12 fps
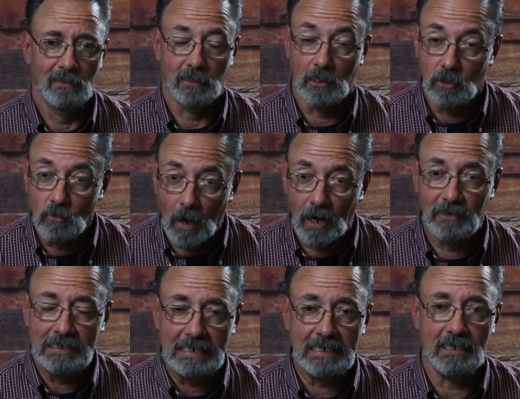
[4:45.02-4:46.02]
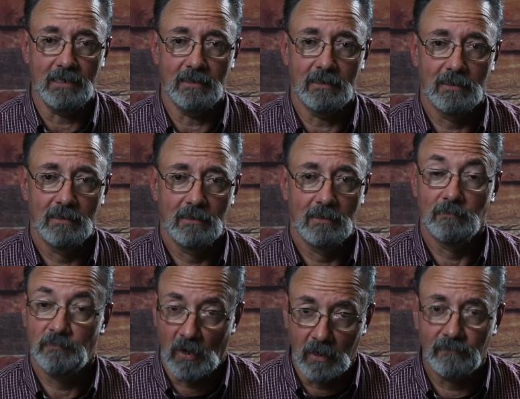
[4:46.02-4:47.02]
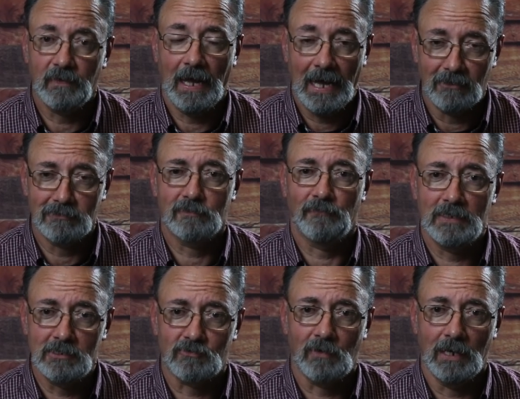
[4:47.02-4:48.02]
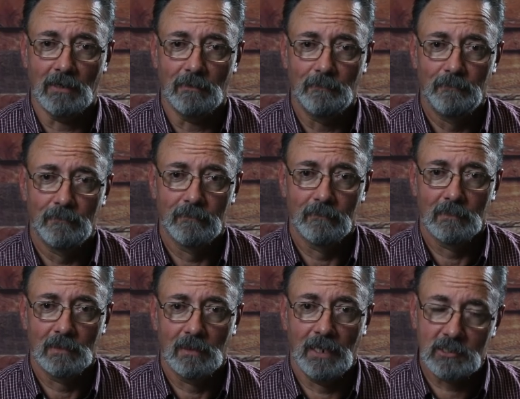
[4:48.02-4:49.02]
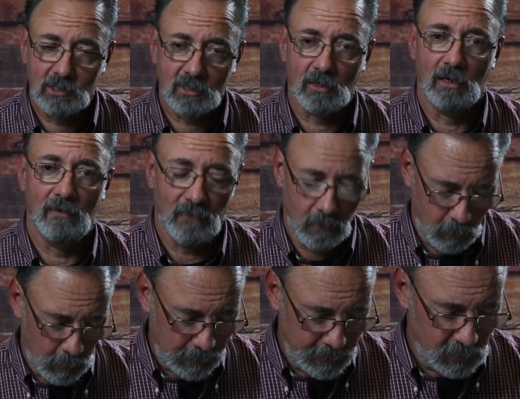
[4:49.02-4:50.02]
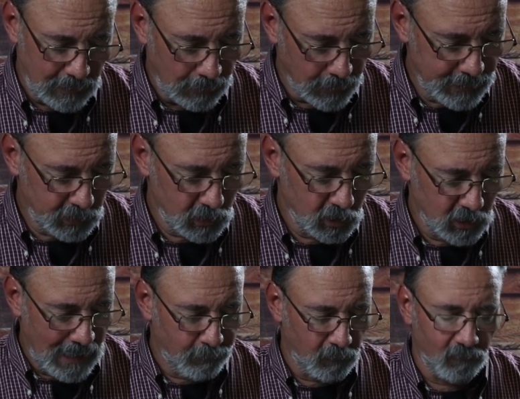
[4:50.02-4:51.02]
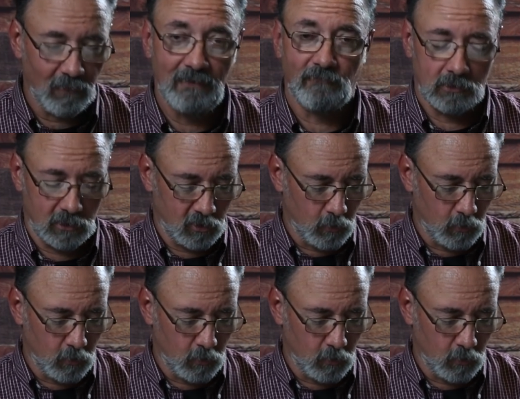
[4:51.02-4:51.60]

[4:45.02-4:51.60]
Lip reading: then you are indeed part of the house of Israel. Let's turn very quickly to Galatians chapter 3, verses